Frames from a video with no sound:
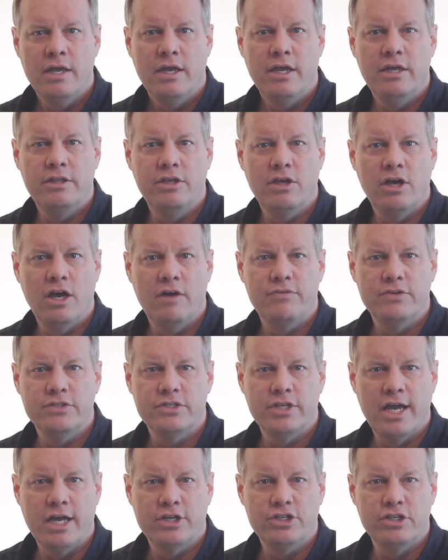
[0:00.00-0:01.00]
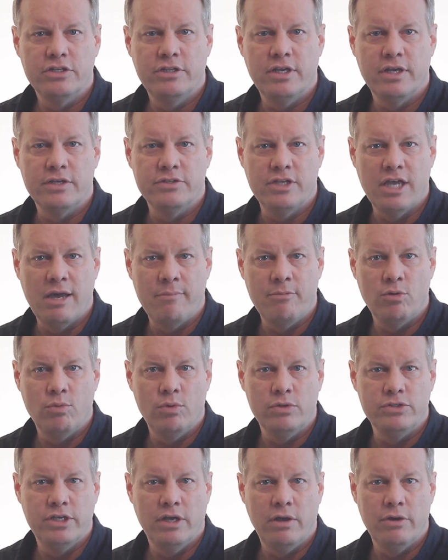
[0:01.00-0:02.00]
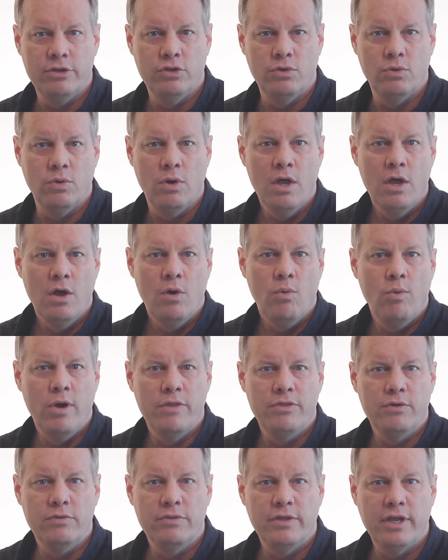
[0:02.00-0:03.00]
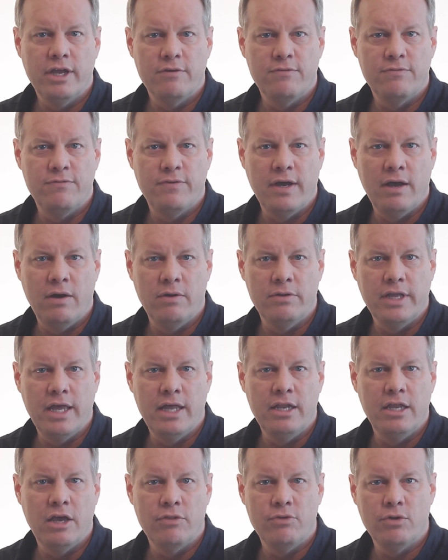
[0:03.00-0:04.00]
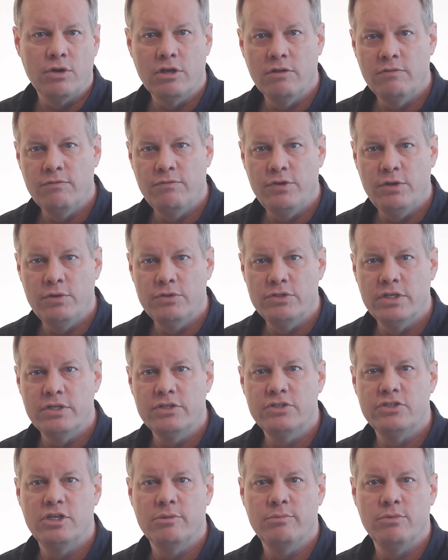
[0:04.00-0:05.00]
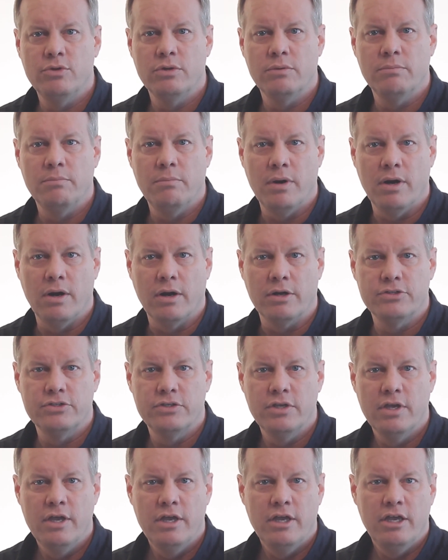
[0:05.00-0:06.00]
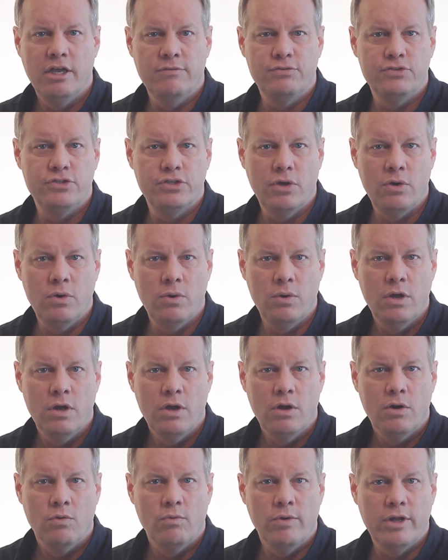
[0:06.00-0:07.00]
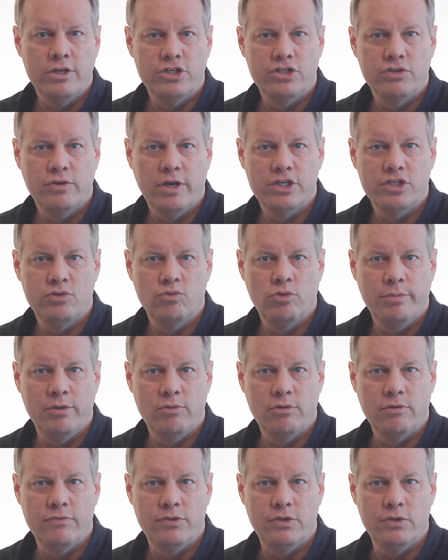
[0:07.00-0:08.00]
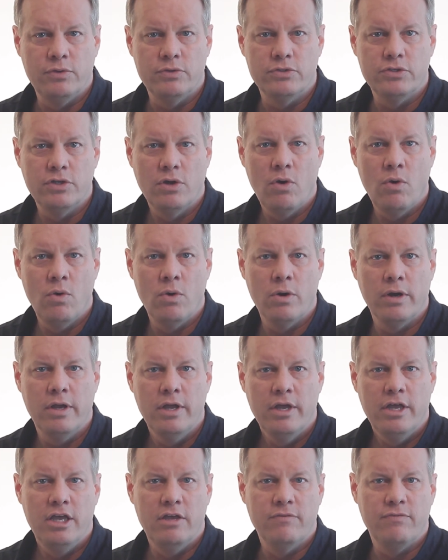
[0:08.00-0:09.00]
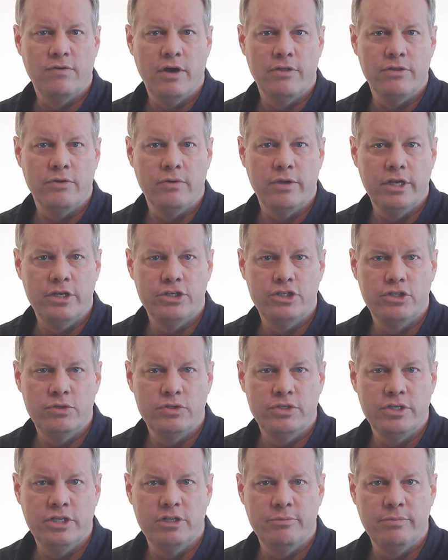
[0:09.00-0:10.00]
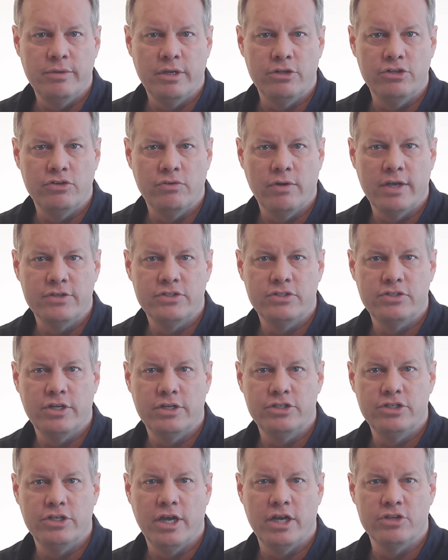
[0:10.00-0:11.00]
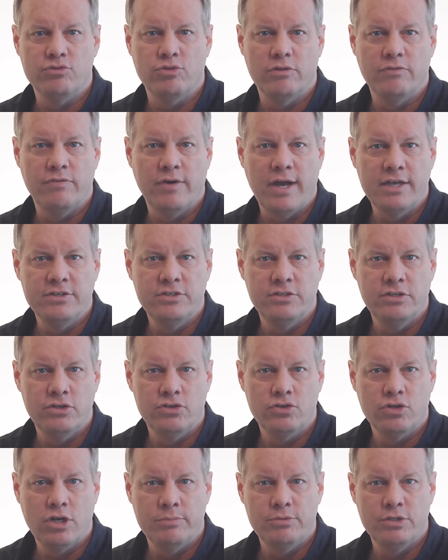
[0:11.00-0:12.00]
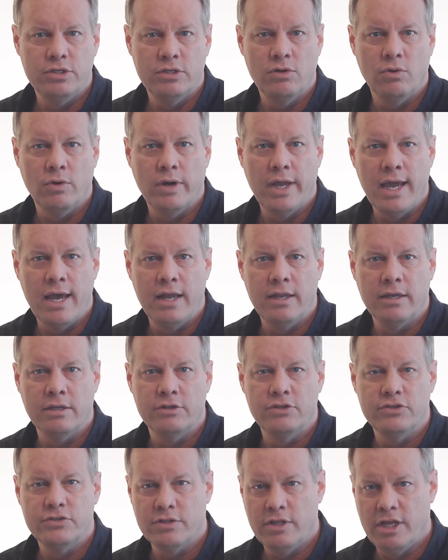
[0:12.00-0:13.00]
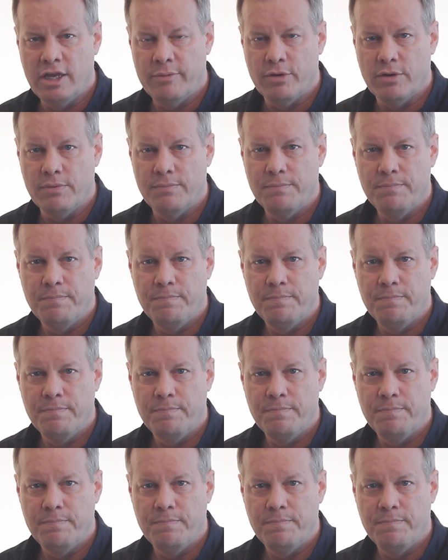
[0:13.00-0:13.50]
In the office action, the examiner will tell you whether they have found any other confusing similar marks. If so, registration will be refused, or if other issues need to be addressed, such as revising the description or adding a disclaimer.